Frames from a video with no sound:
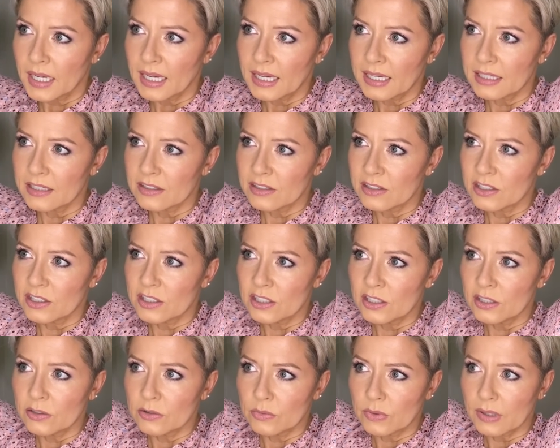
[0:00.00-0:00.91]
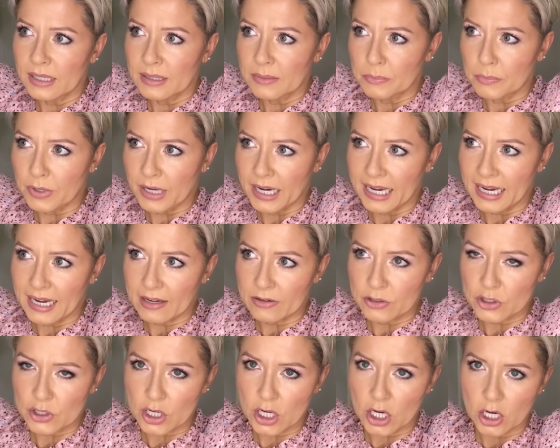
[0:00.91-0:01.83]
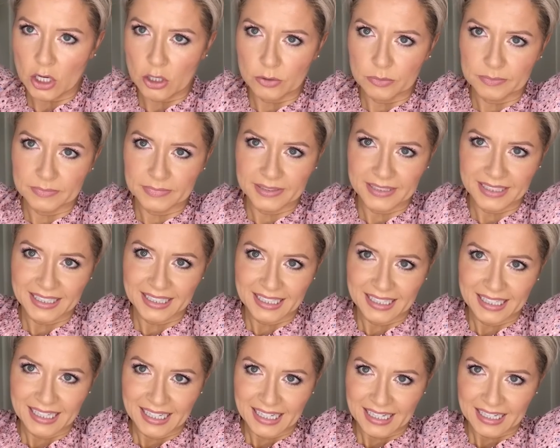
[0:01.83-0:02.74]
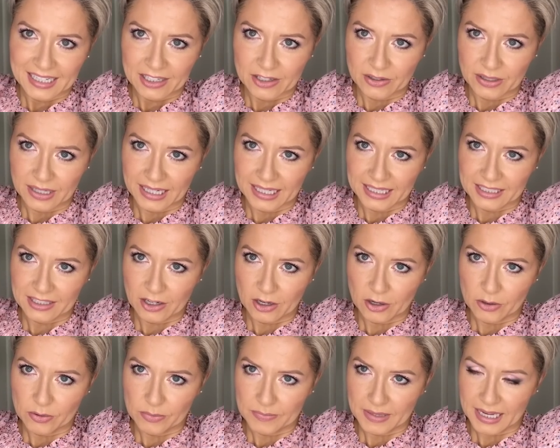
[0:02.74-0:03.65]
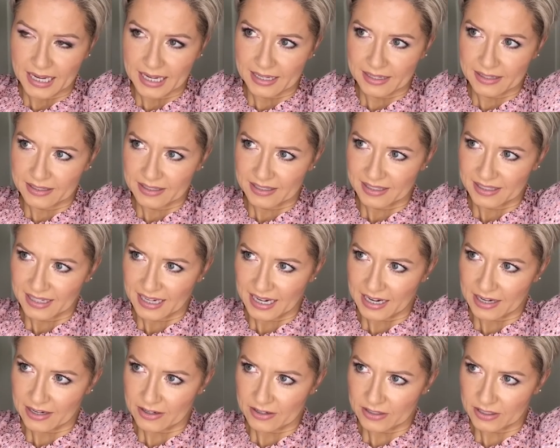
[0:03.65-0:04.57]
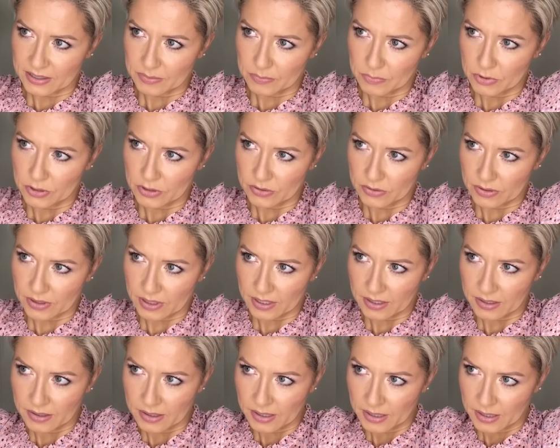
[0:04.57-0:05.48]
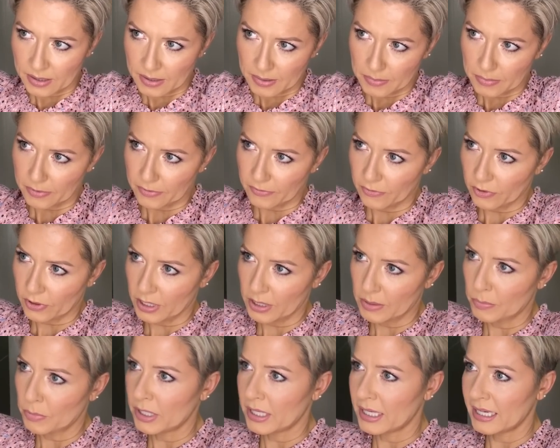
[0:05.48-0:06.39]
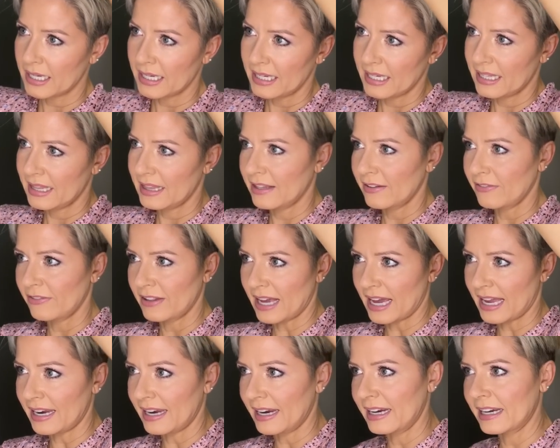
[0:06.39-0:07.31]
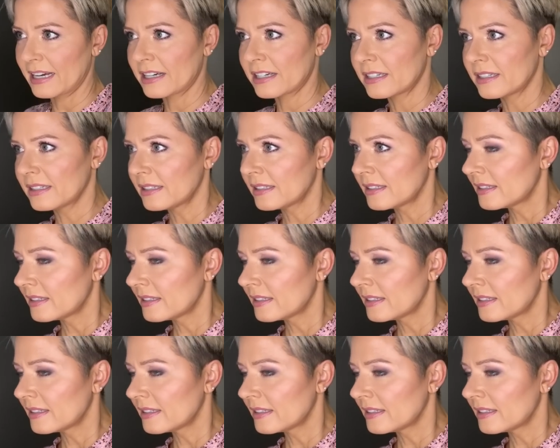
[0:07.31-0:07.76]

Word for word: And you do want to break out your comb. Go ahead and comb that hair smooth before you put it in the flat iron.